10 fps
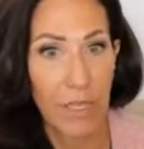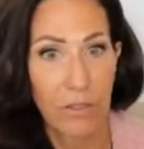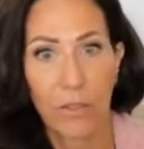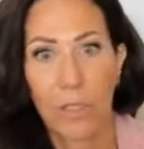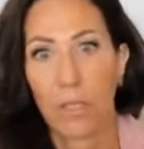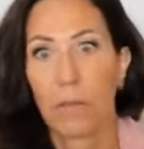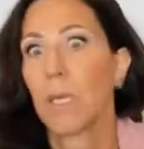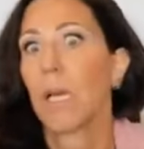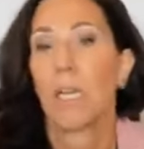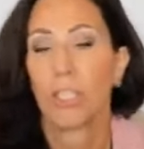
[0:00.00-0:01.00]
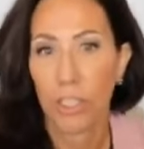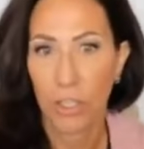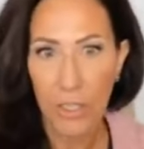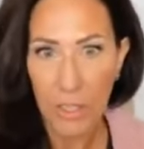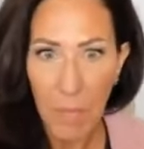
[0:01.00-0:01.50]
So you think, oh my gosh, I
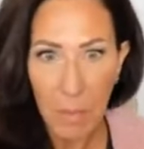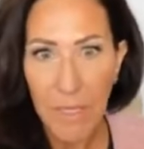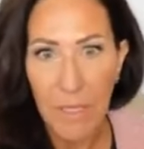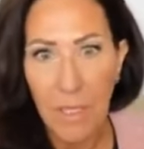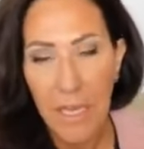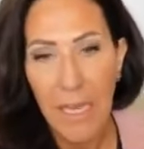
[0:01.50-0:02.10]
shouldn't eat pumpkin.